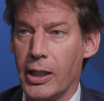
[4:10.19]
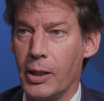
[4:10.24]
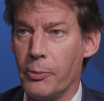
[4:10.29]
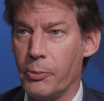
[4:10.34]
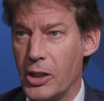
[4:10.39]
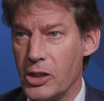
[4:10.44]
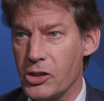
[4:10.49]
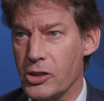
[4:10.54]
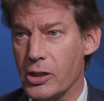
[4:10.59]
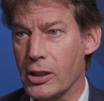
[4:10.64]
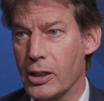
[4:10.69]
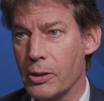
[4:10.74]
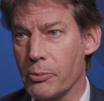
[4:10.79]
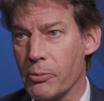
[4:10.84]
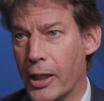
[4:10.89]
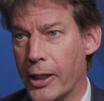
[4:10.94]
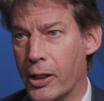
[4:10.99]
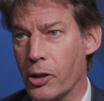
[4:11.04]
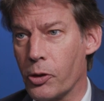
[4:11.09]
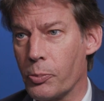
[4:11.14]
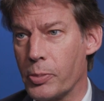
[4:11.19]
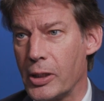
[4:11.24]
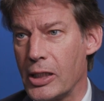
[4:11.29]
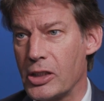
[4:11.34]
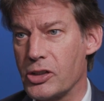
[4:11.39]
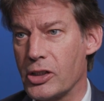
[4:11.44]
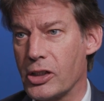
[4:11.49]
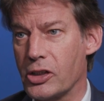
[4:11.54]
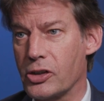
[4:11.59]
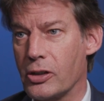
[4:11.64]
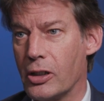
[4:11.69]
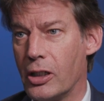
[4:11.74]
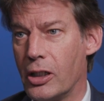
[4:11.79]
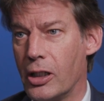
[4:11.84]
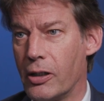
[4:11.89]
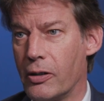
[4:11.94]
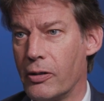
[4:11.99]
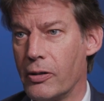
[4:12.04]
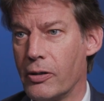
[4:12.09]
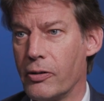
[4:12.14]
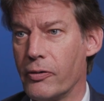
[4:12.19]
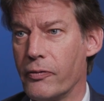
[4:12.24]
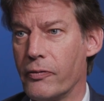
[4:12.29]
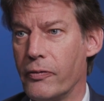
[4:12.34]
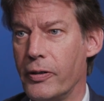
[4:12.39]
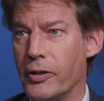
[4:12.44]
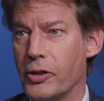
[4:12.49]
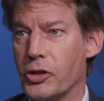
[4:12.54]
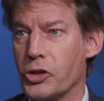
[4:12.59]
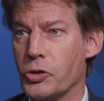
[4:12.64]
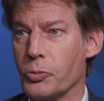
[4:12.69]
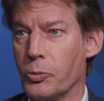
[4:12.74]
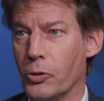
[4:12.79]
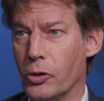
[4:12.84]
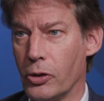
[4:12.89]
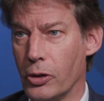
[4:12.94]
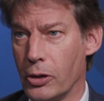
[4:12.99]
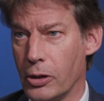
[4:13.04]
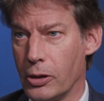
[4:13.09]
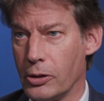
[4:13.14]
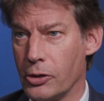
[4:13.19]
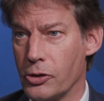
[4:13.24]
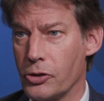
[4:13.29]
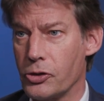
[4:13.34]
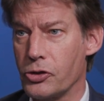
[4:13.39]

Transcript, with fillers: And basically, microplastics are very small,